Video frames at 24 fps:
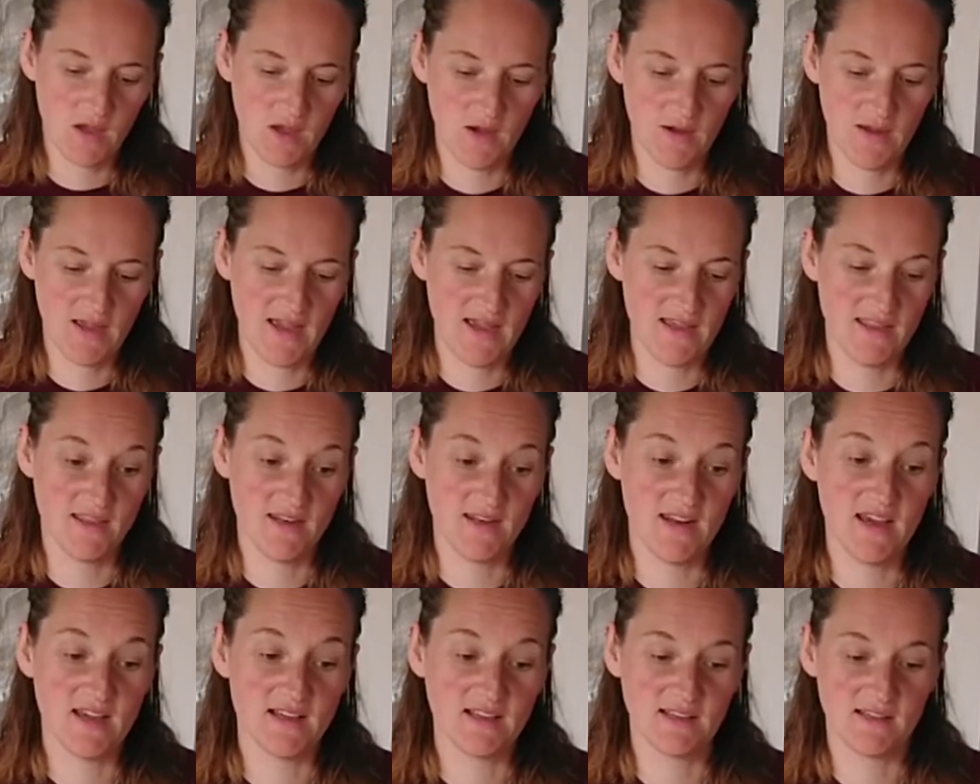Okay, and the
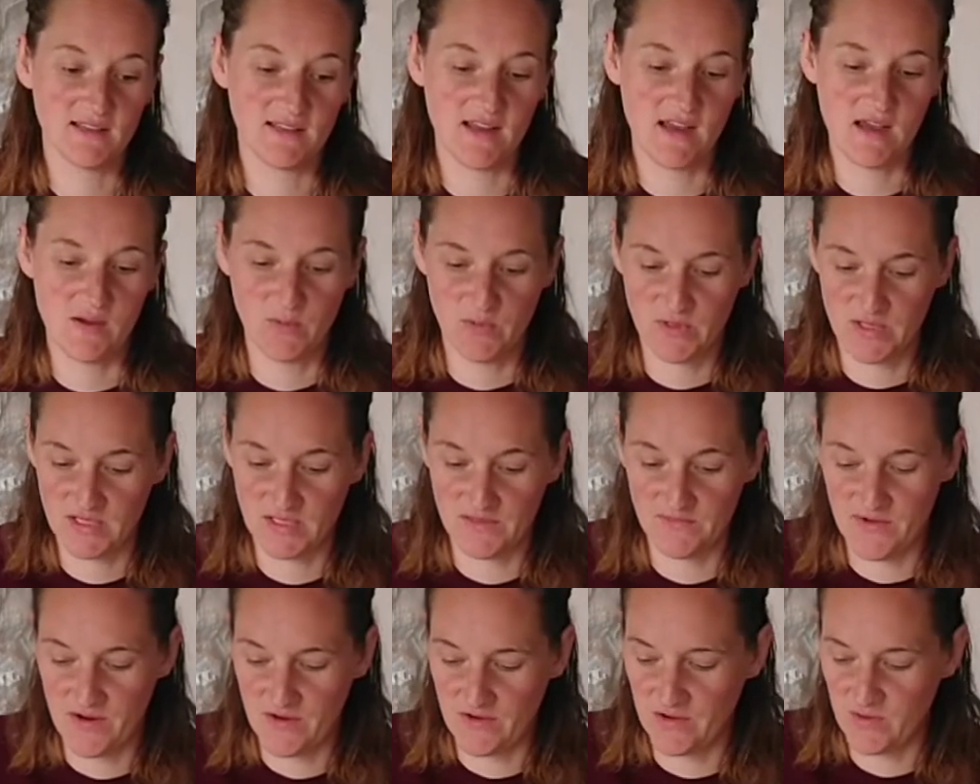next step, which is
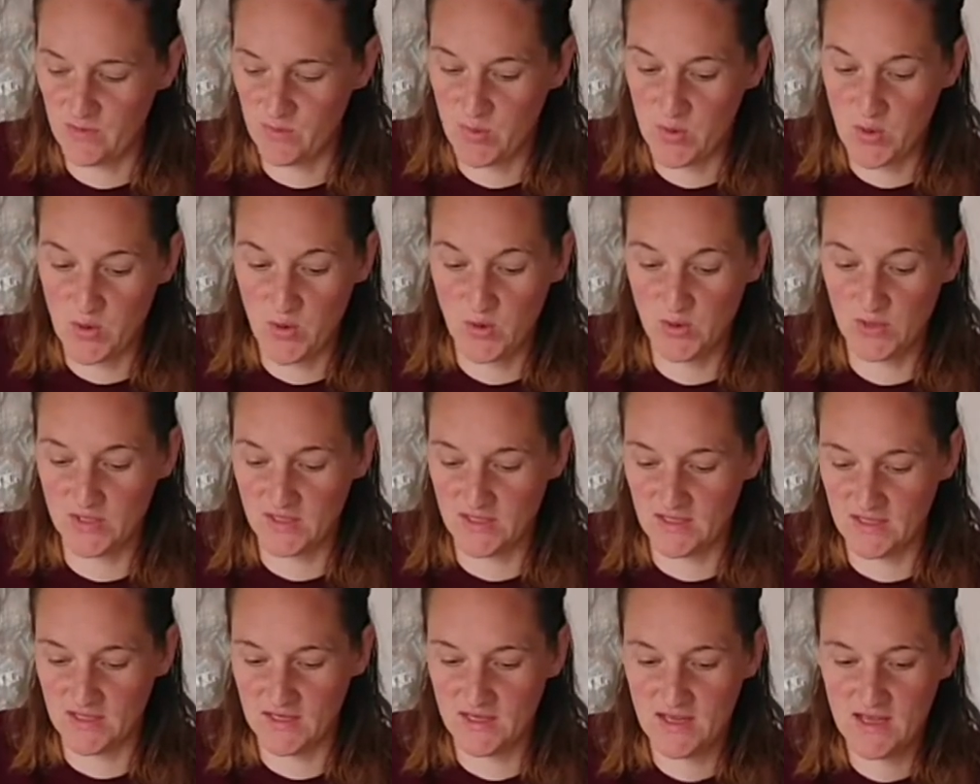very
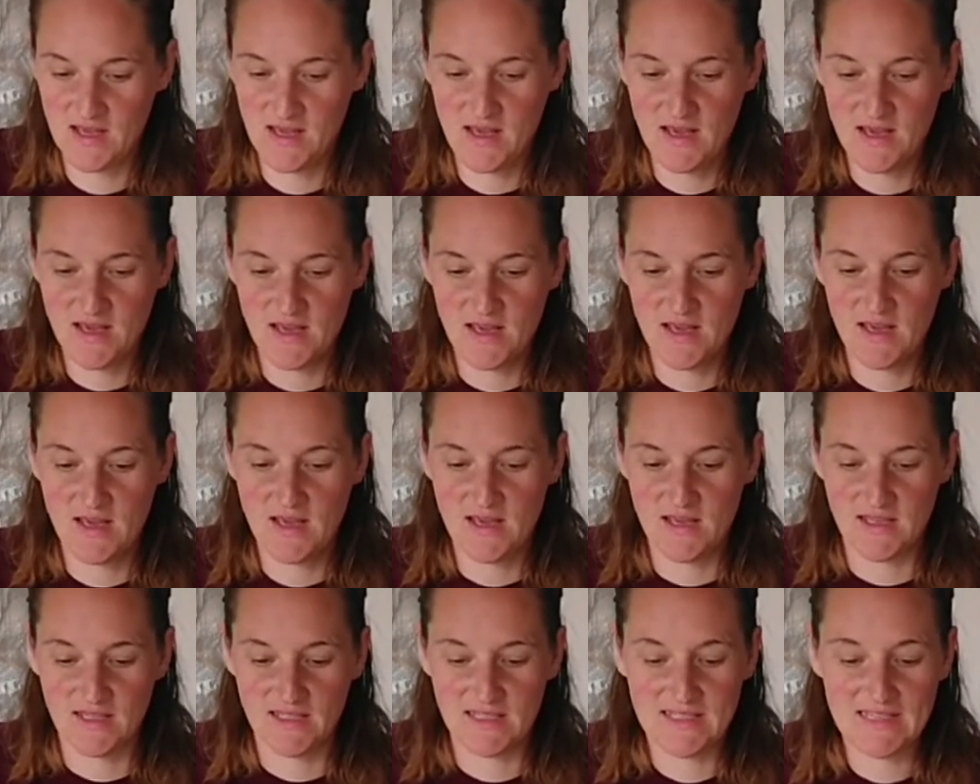important,
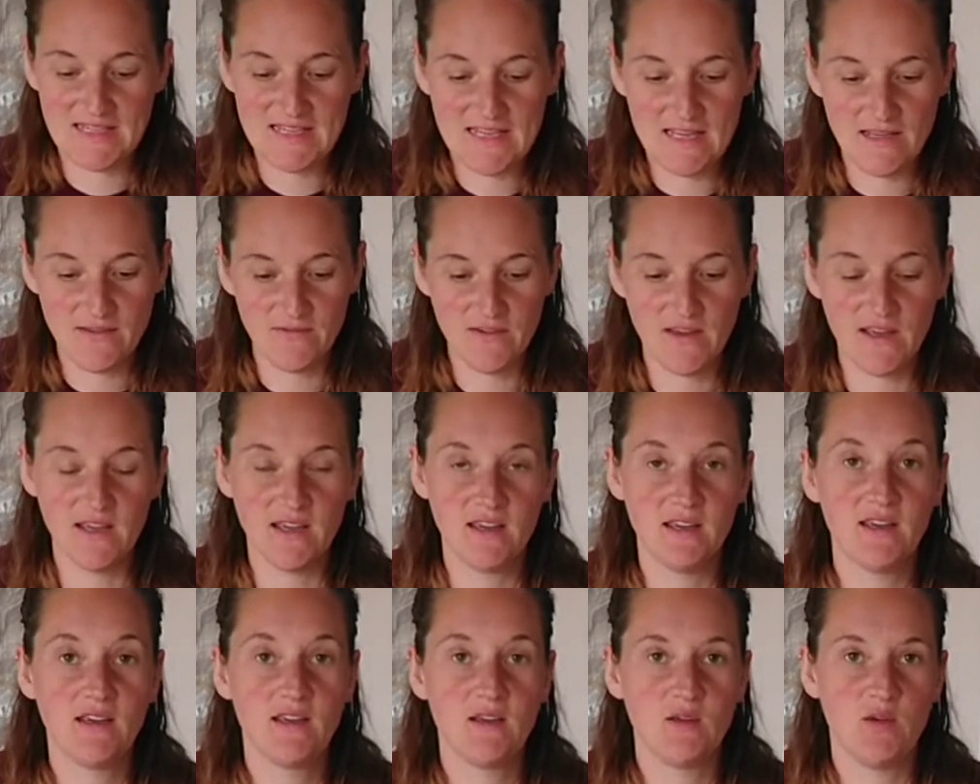is
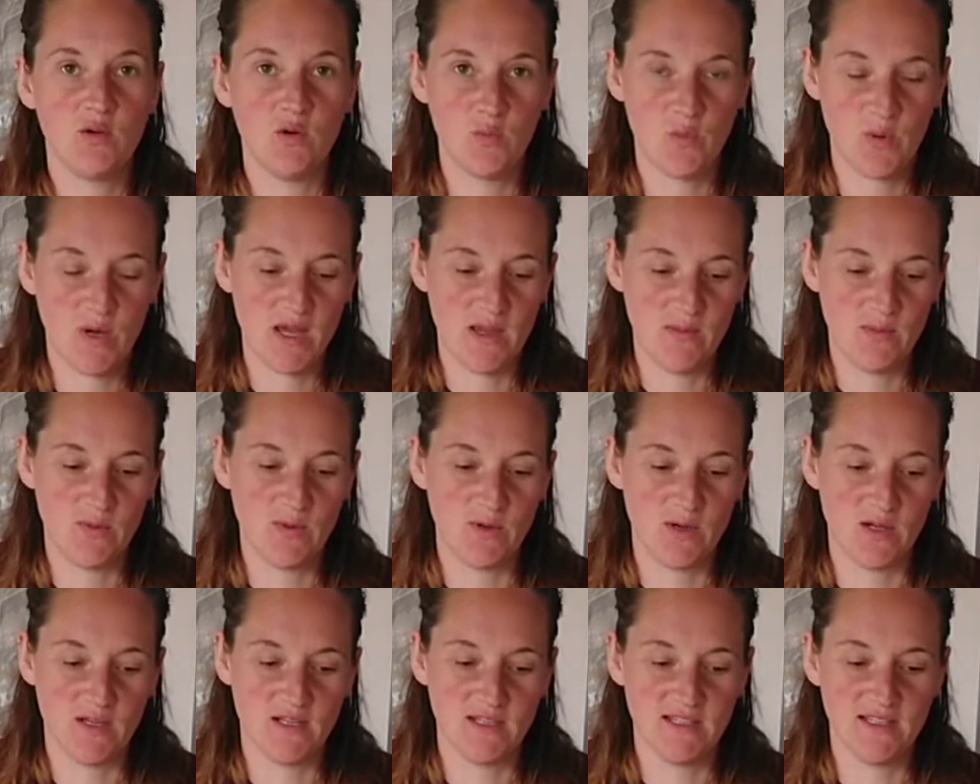leaving your paper
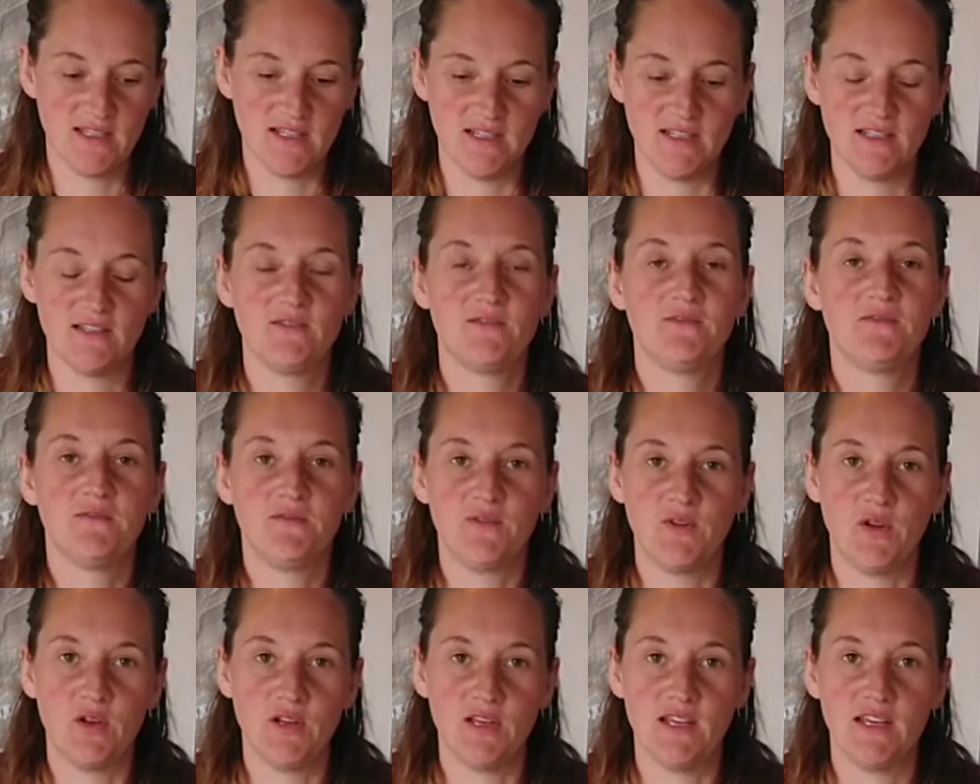until it's
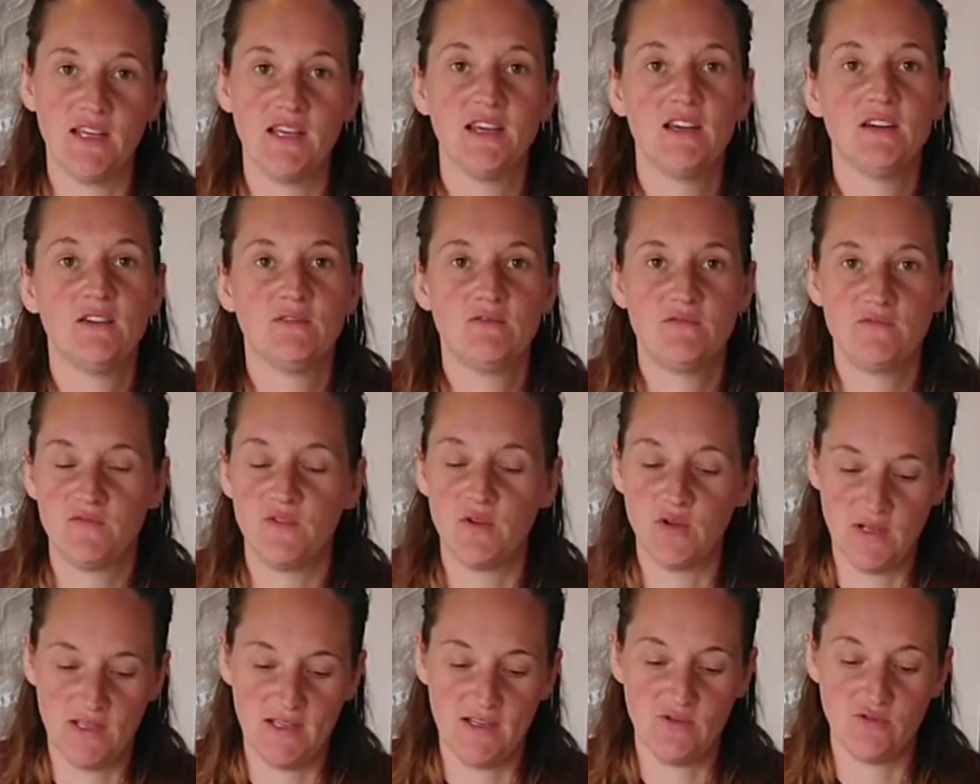fully
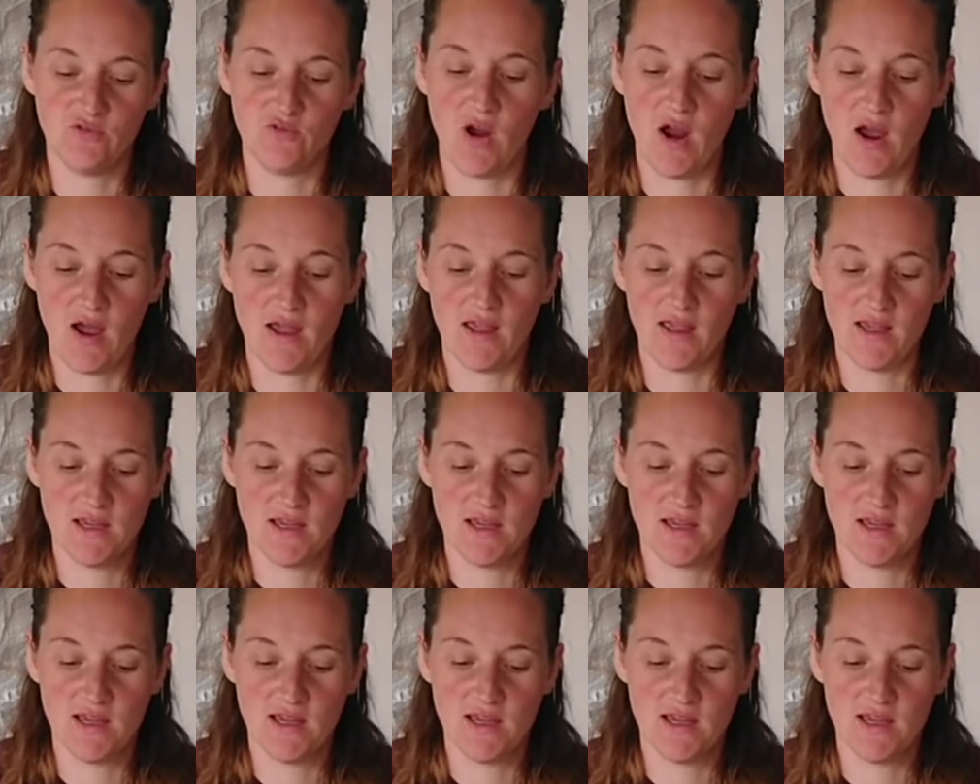dry.